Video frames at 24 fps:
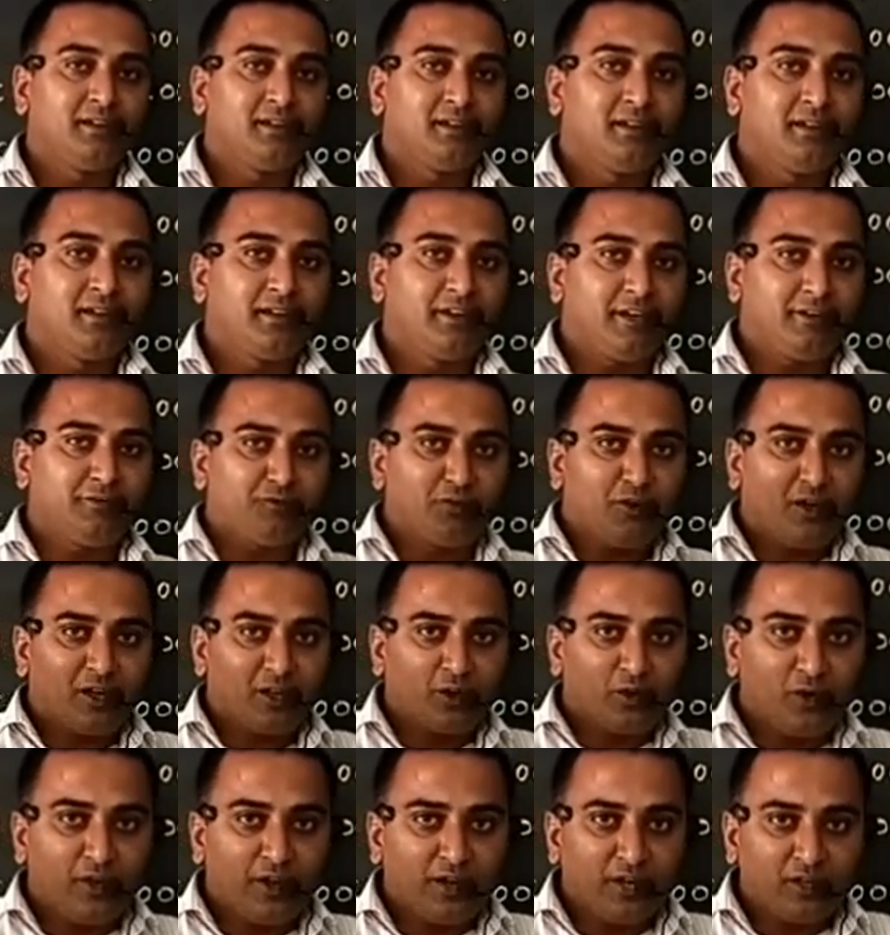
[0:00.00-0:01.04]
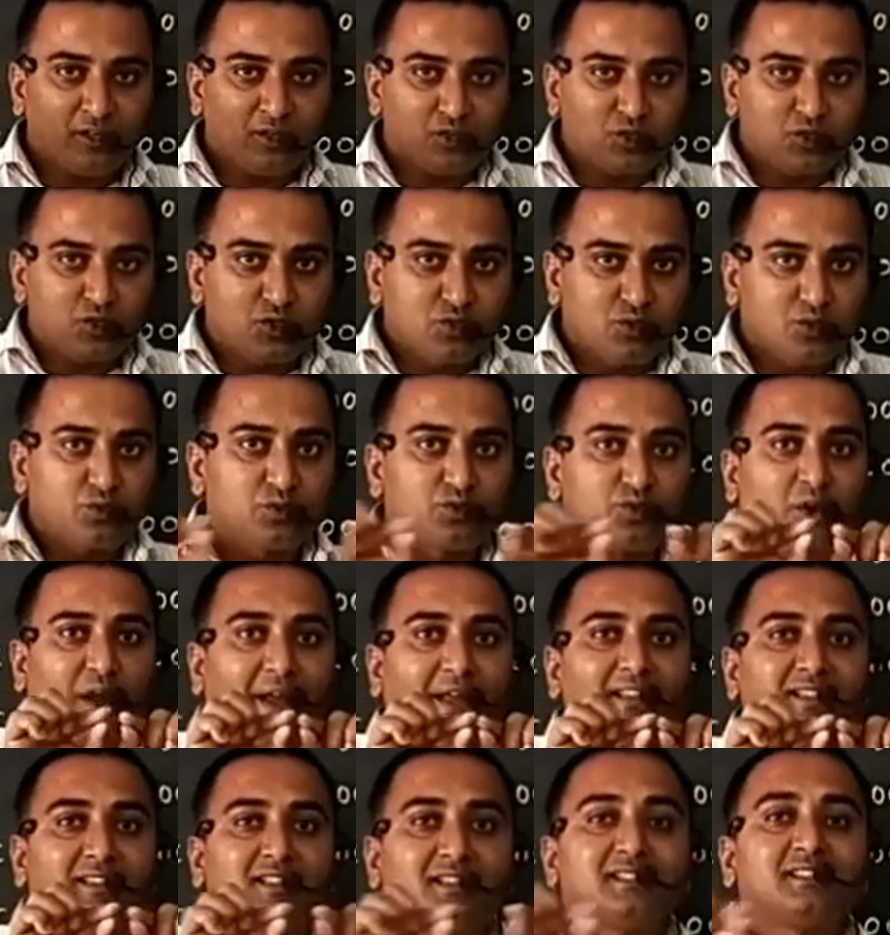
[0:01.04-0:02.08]
if you are going to
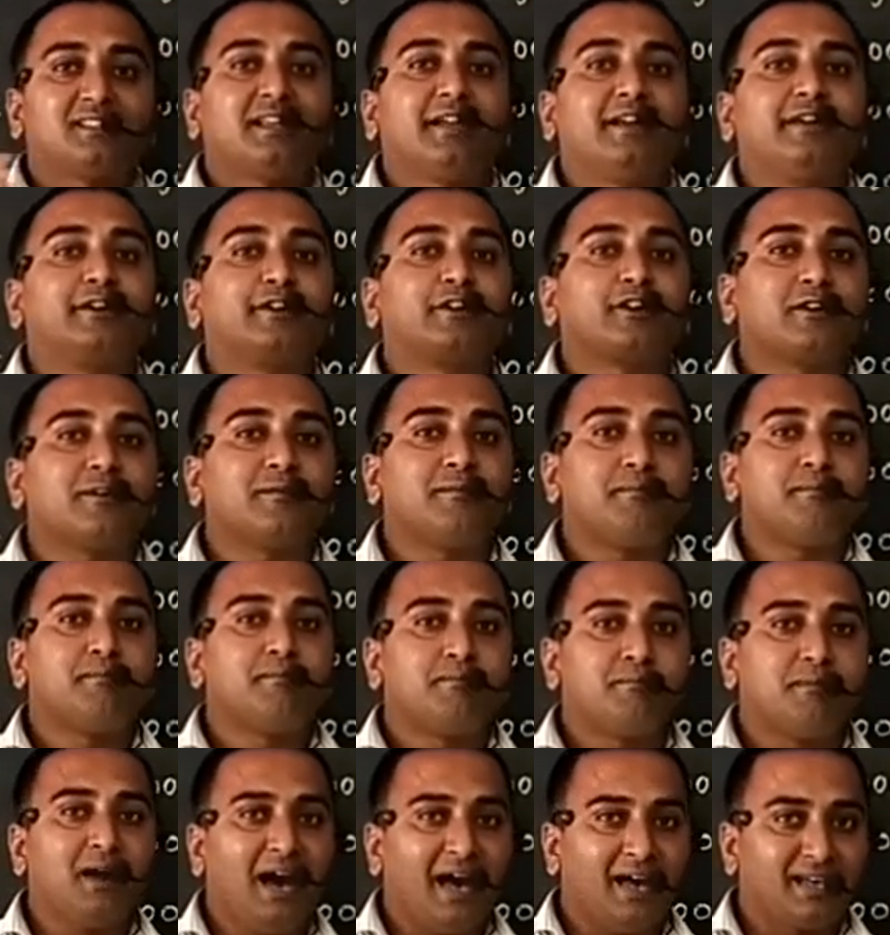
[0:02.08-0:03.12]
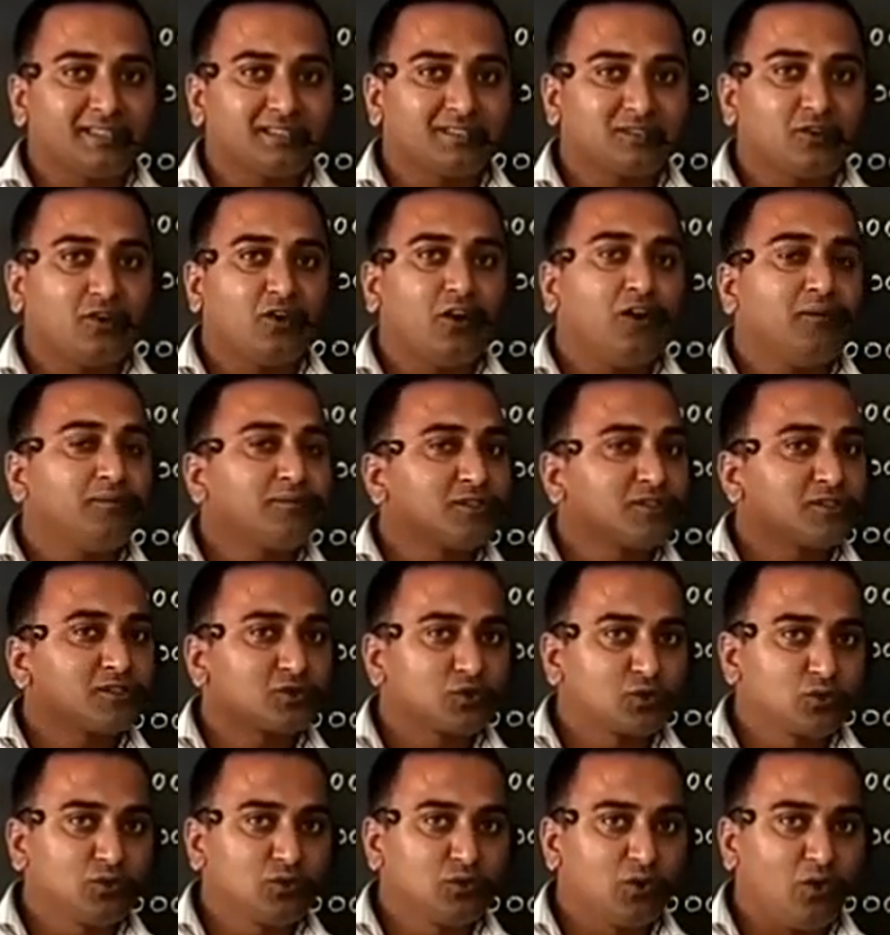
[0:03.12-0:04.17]
join the center of mass of these
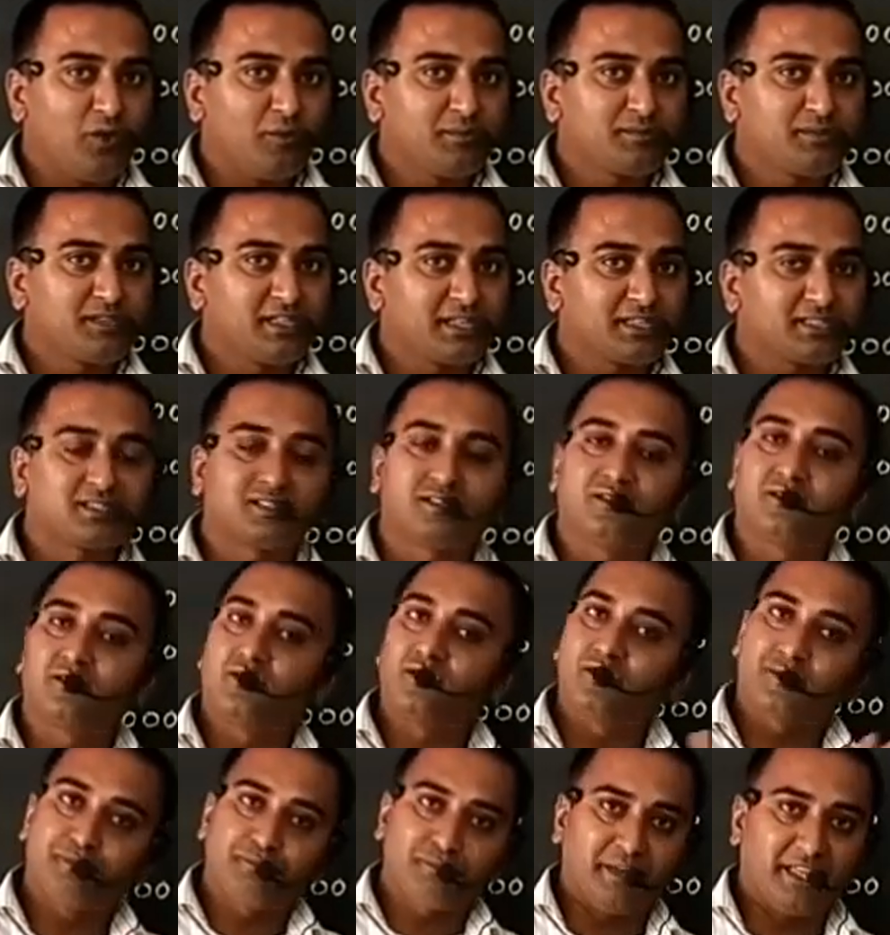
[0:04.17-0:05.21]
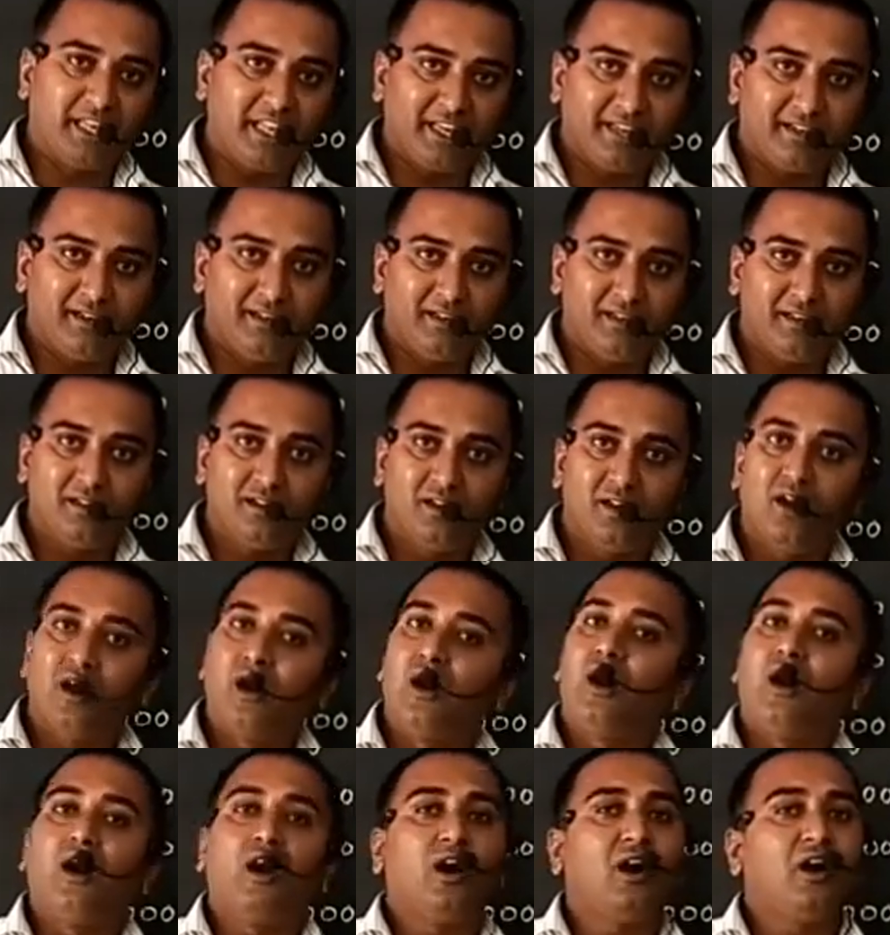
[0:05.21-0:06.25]
two objects, spherical
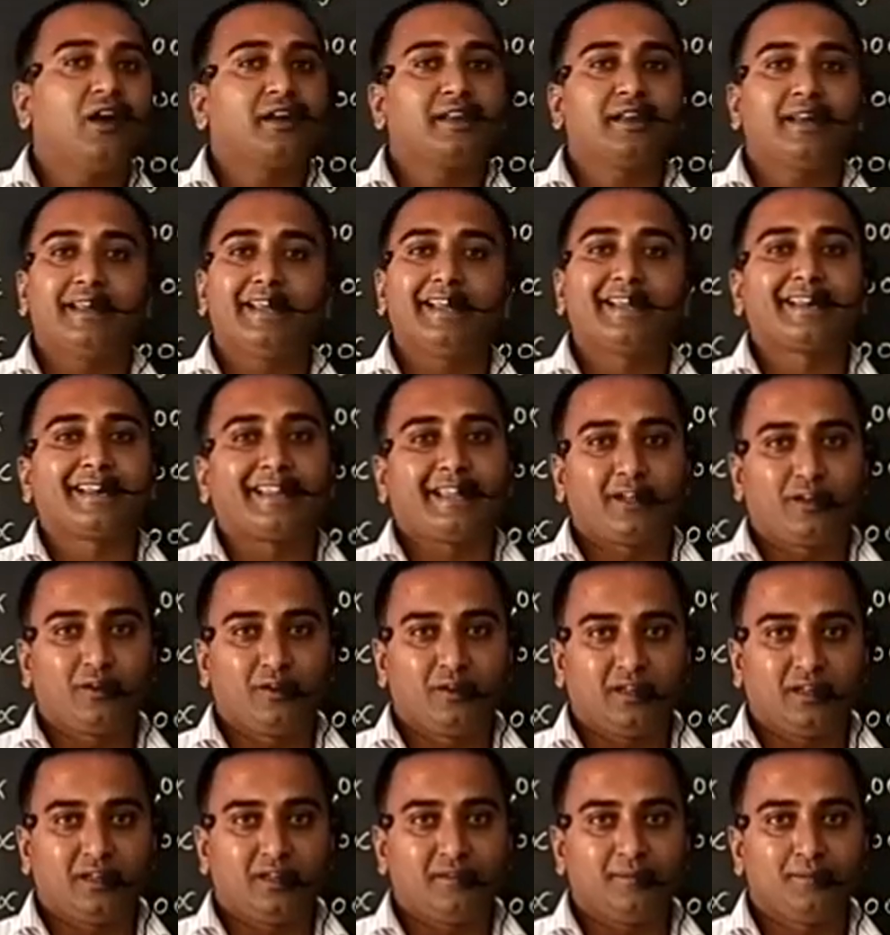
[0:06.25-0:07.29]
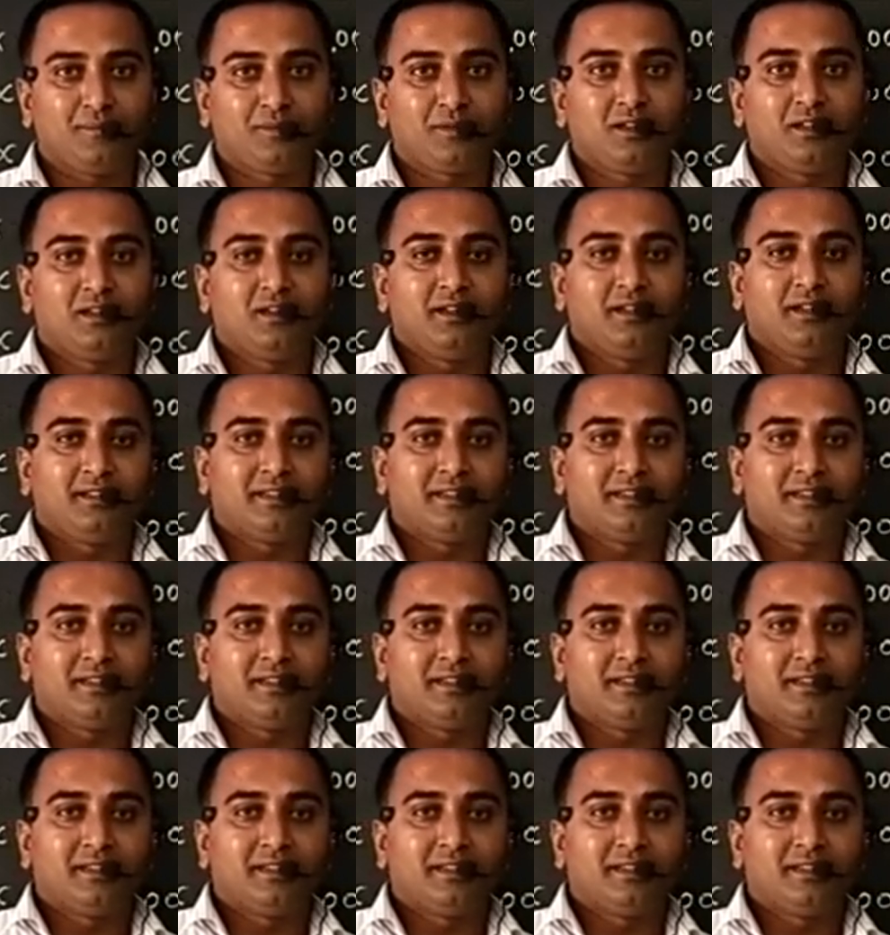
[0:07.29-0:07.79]
or irregular,